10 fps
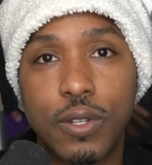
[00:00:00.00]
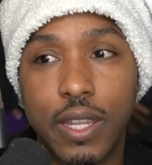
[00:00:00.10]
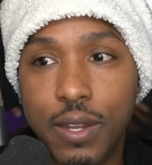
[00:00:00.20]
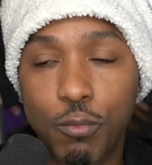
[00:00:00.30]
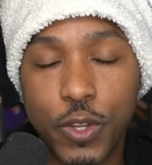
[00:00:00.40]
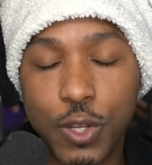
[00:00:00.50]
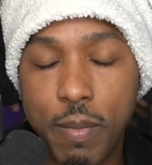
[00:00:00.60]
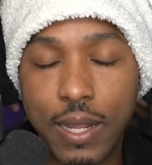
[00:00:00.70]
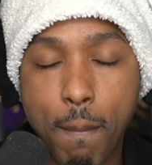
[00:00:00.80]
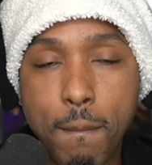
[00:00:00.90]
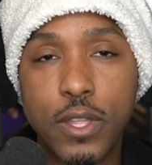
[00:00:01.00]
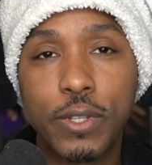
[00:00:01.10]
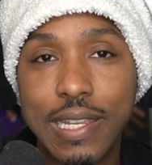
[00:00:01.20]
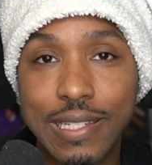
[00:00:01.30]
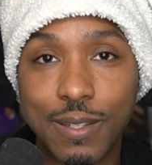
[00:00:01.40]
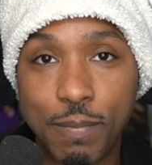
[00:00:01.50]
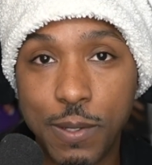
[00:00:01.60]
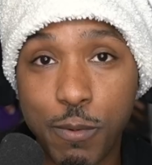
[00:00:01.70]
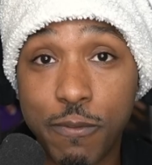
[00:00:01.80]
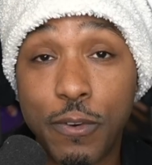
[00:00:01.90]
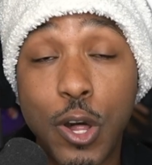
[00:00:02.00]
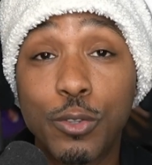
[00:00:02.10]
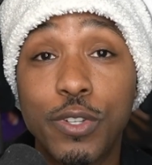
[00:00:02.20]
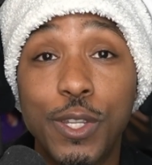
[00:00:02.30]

Again, when you make millions of people follow